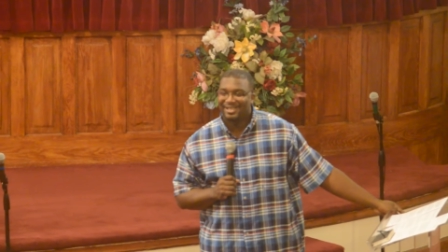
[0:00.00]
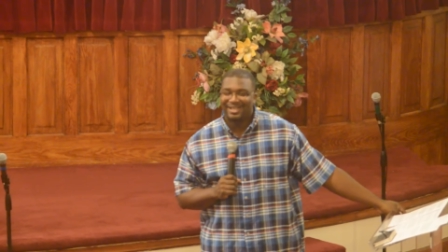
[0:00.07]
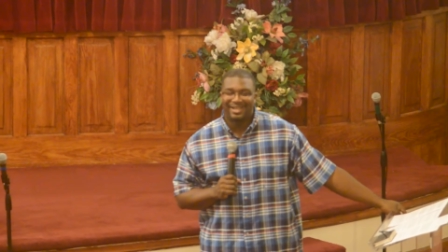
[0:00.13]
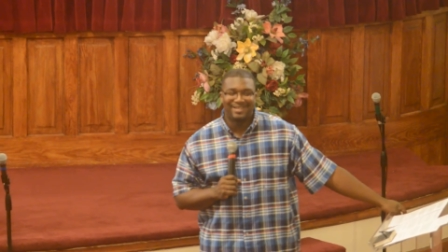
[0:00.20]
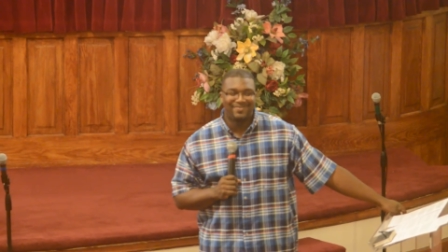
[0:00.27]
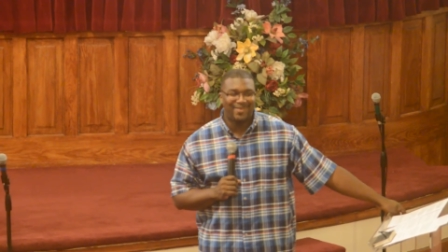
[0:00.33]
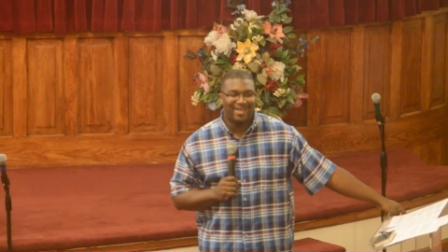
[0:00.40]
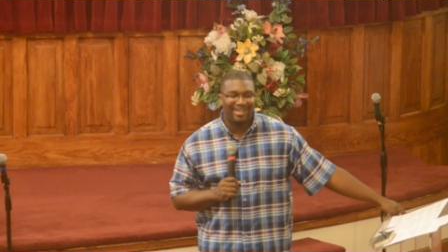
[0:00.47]

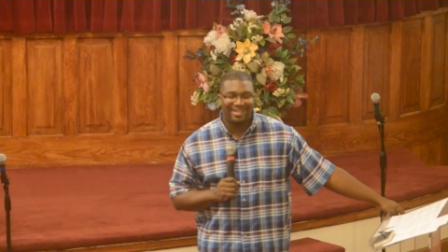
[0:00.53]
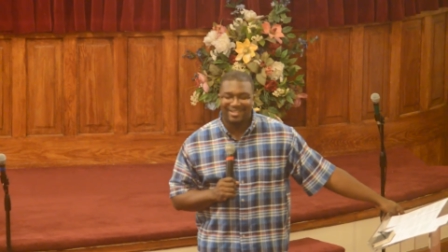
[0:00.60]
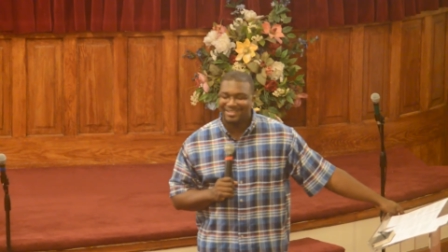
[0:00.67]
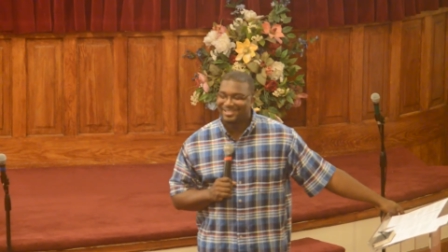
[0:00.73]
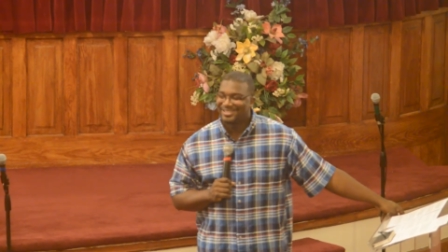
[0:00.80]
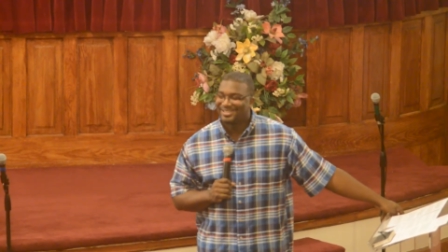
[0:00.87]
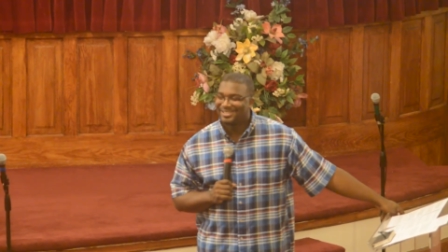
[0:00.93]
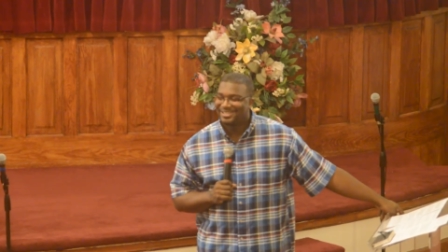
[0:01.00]
Amen.
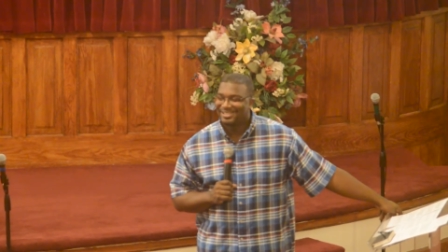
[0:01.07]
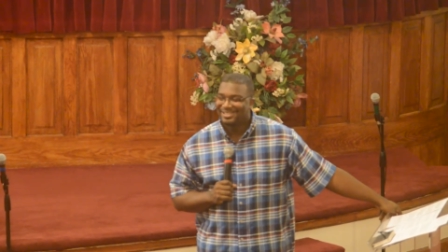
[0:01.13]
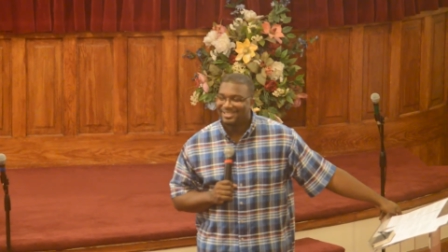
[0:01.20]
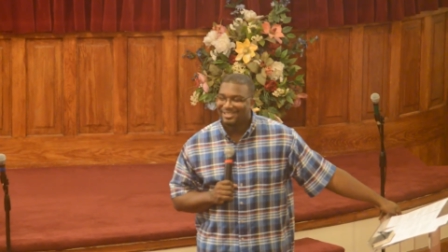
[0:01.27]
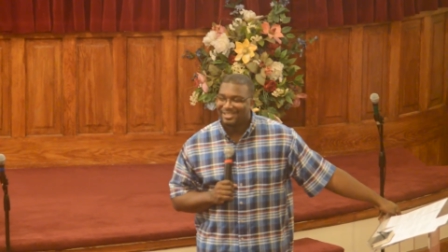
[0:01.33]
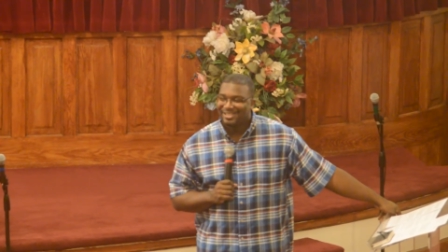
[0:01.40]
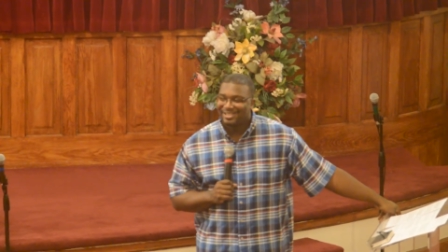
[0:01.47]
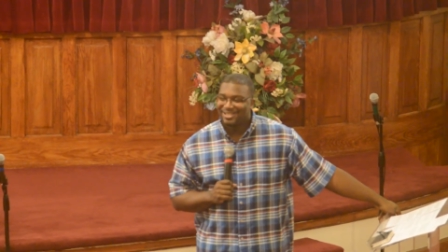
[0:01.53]

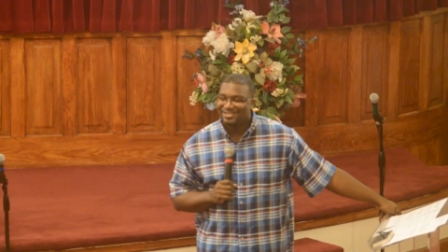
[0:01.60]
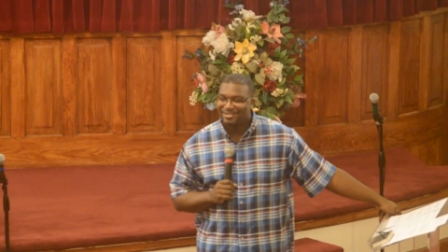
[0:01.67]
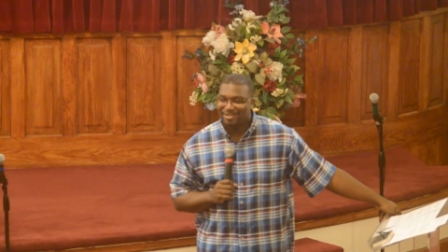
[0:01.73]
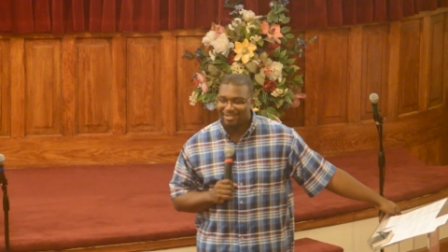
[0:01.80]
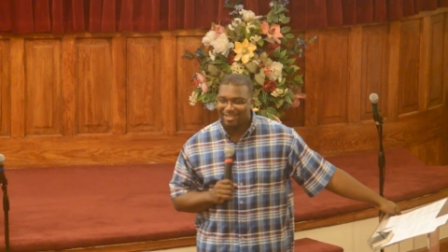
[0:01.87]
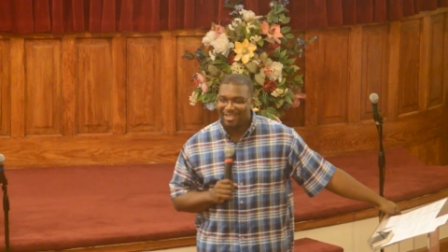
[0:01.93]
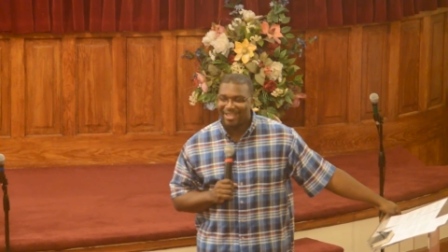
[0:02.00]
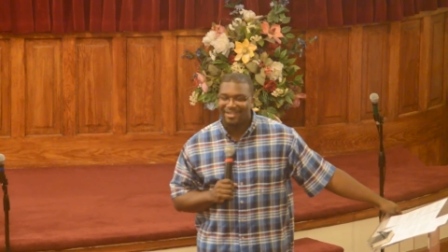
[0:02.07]
There's
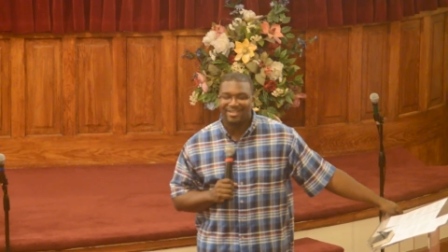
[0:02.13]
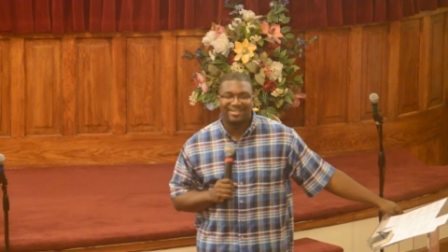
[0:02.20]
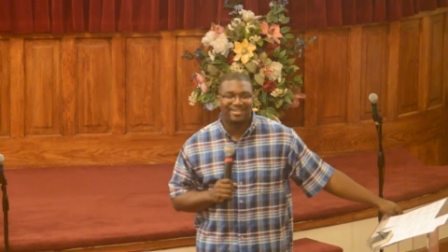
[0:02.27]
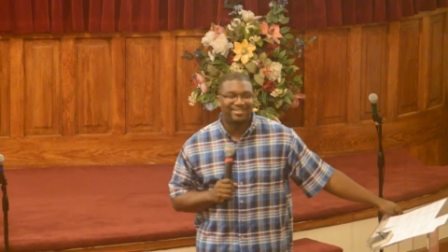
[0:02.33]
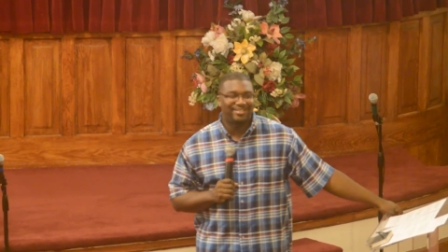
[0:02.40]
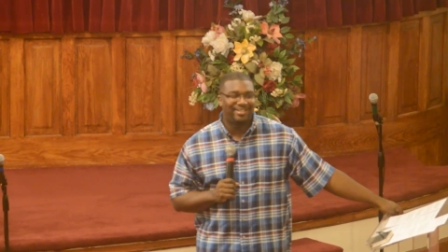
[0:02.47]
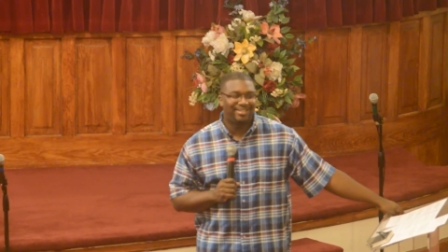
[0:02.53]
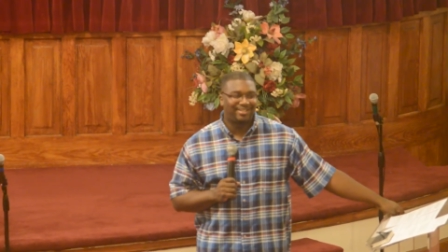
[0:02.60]
another handout
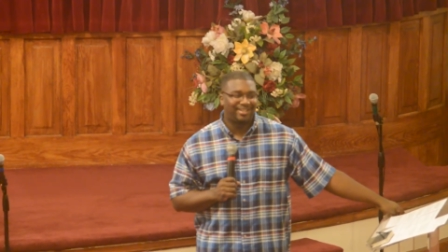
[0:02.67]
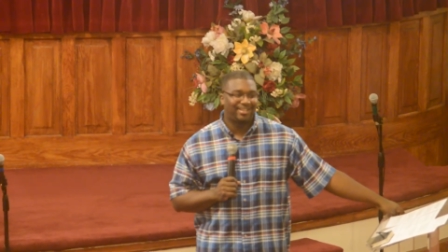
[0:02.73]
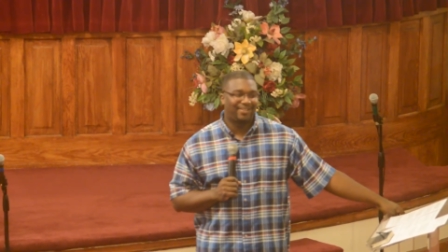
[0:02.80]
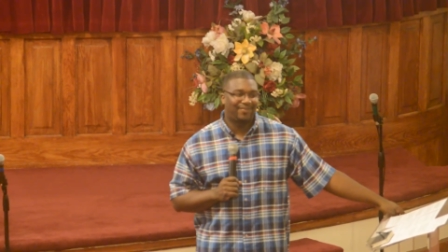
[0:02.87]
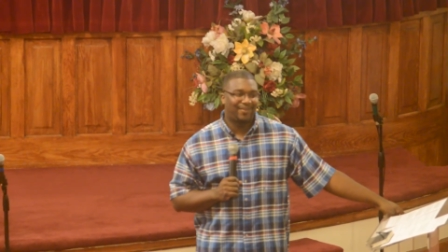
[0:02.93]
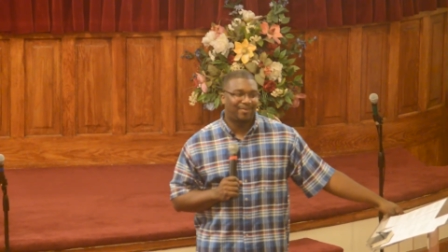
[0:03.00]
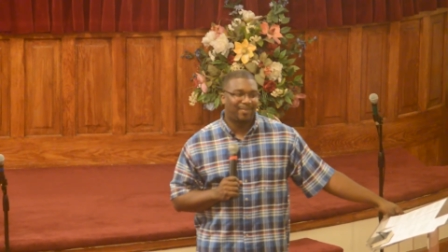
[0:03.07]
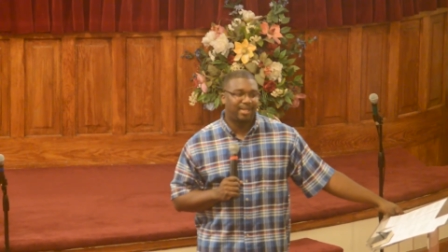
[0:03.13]
that's needed. Thank
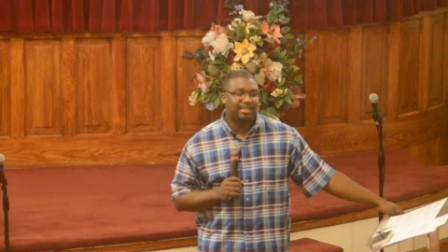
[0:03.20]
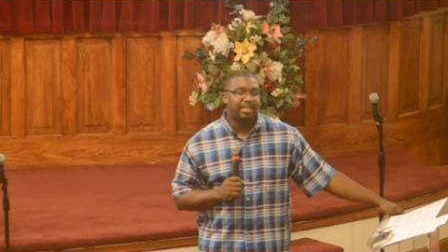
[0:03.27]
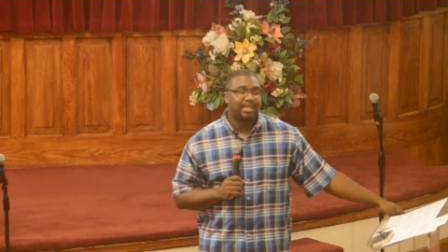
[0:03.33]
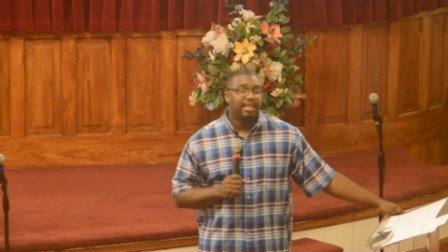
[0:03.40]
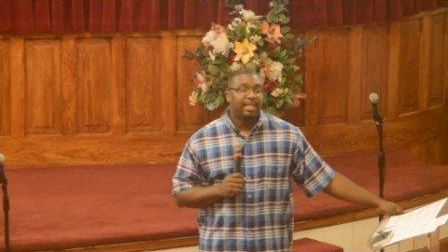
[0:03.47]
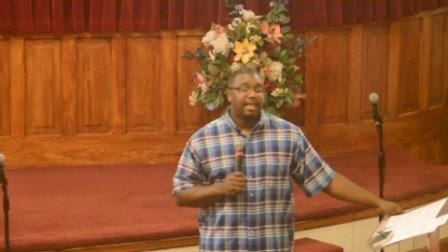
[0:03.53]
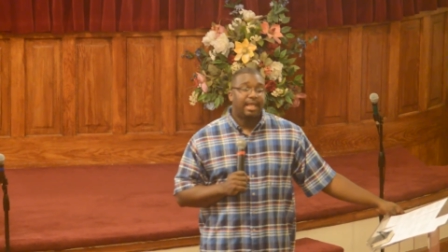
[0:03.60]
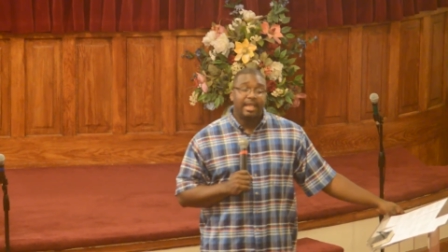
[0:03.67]
you very much.
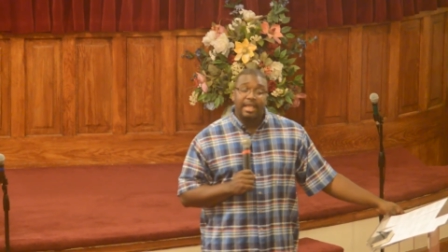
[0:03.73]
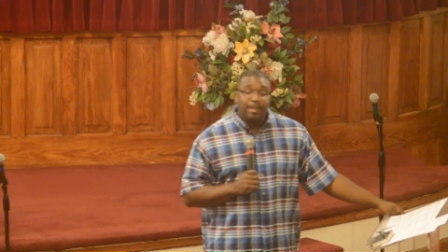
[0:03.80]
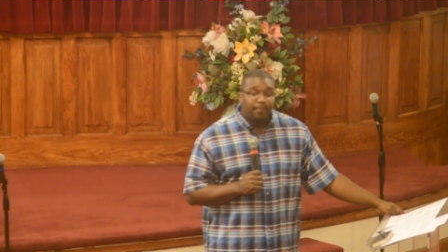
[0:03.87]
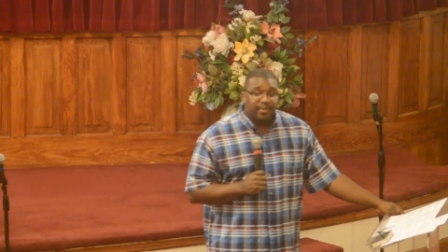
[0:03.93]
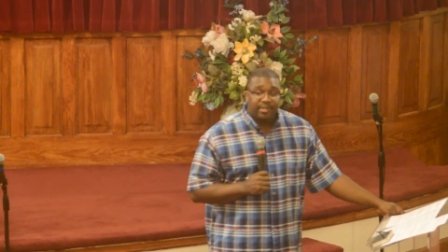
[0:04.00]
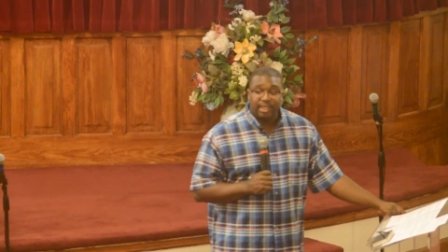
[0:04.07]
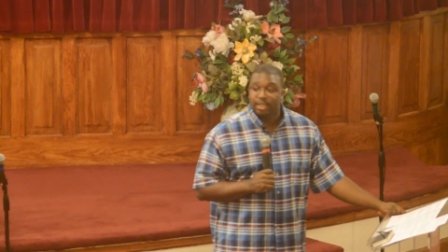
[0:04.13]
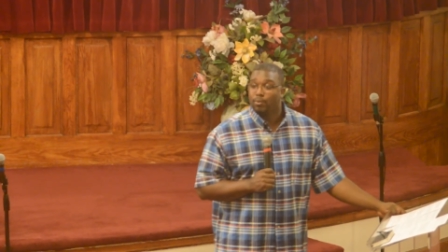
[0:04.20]

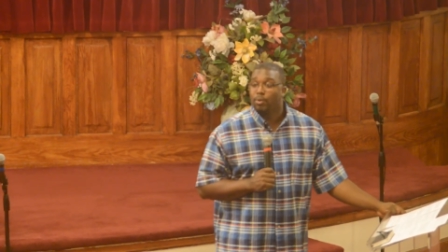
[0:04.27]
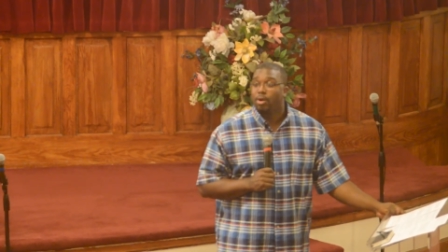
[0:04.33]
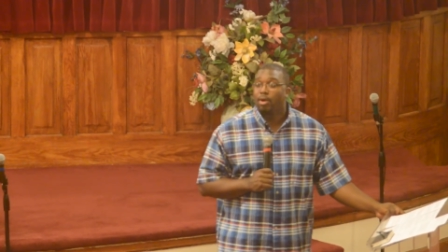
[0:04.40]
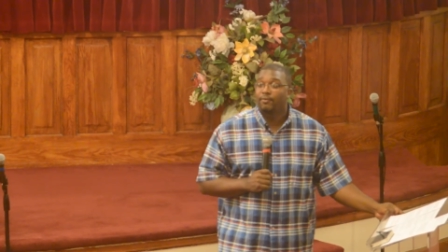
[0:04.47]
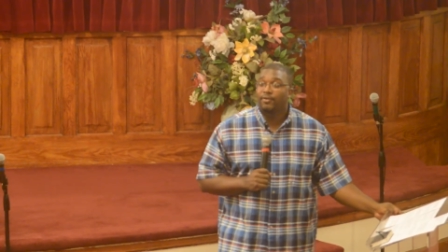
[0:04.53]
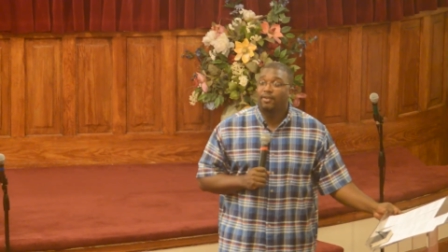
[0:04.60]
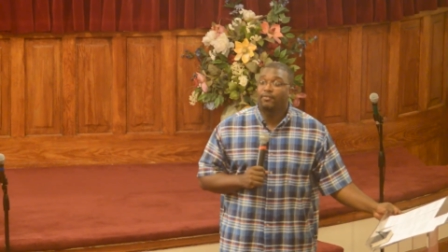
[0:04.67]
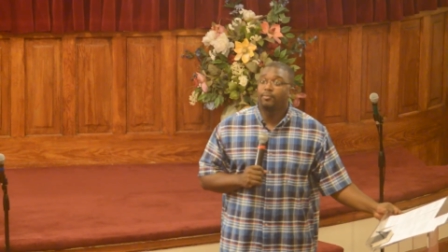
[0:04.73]
Empathy, and we're all
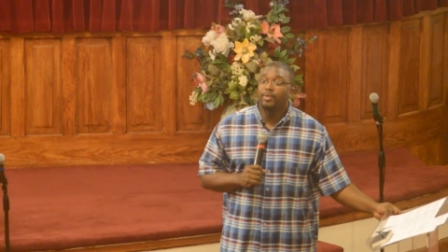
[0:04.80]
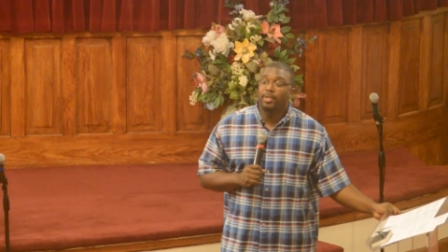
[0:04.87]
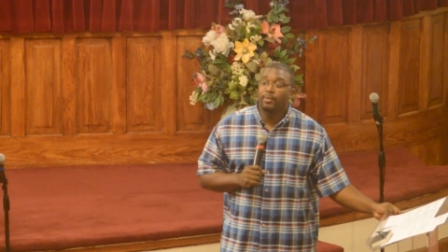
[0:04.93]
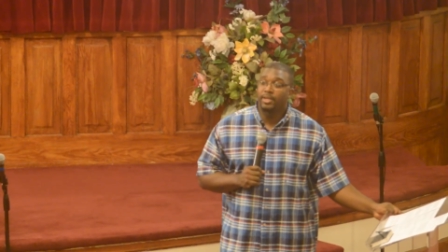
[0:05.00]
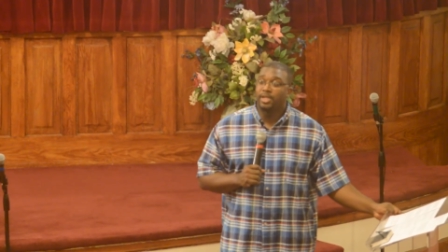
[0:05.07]
very familiar with